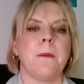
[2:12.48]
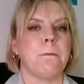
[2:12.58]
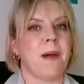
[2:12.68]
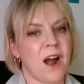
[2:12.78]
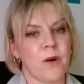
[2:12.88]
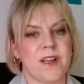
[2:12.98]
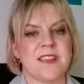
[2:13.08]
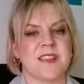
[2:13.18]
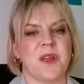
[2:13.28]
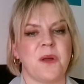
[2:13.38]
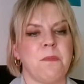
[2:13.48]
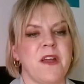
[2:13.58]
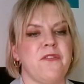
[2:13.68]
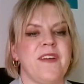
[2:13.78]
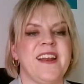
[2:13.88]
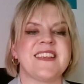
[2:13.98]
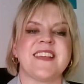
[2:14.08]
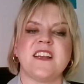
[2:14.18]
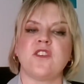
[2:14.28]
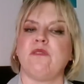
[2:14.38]
Parents may feel a
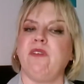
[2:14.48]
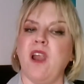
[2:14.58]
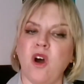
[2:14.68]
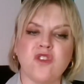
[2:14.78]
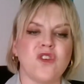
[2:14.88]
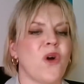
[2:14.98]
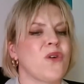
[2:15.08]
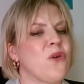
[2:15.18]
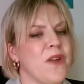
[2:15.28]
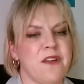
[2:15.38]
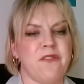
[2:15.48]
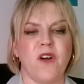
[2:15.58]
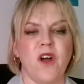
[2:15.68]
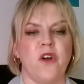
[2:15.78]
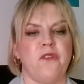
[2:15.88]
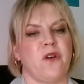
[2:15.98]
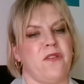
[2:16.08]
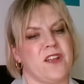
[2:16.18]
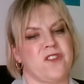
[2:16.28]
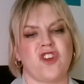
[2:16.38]
sense of loss or grief for
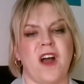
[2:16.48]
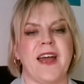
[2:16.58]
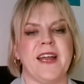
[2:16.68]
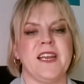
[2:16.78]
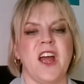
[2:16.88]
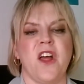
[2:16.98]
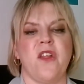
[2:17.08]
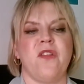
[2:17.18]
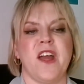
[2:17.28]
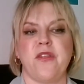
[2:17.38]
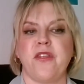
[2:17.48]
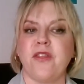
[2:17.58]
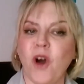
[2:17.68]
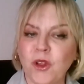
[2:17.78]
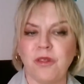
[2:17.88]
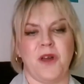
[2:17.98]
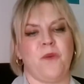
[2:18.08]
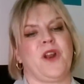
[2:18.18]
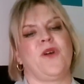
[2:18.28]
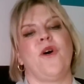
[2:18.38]
their child they thought they
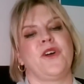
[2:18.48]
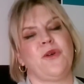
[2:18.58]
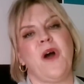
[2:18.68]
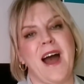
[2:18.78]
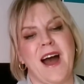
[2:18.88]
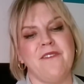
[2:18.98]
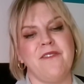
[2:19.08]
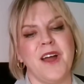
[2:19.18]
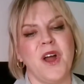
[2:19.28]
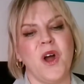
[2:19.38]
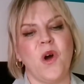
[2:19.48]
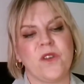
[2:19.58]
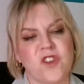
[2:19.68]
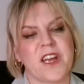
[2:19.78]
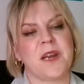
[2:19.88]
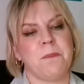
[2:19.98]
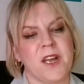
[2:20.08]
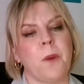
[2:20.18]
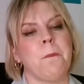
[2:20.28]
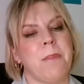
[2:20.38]
were going to have, which can
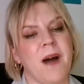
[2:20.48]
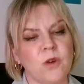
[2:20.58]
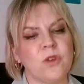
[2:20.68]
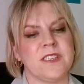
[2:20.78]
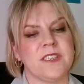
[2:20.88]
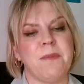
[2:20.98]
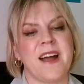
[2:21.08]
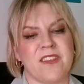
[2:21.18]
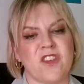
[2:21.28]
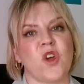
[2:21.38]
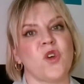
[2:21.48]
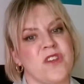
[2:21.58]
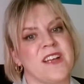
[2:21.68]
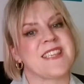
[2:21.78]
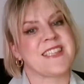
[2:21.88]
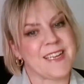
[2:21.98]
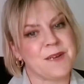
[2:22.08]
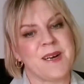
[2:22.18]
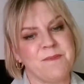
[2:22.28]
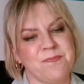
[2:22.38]
be compounded by the social
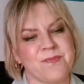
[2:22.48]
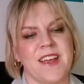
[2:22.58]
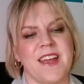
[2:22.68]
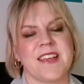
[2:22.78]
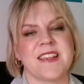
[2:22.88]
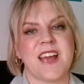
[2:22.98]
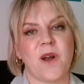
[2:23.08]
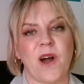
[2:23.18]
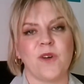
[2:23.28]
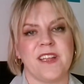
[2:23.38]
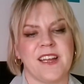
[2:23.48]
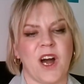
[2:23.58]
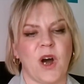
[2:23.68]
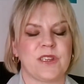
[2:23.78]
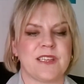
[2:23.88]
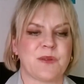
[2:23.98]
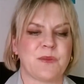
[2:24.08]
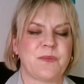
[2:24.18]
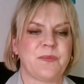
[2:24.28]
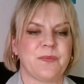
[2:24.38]
stigma surrounding autism.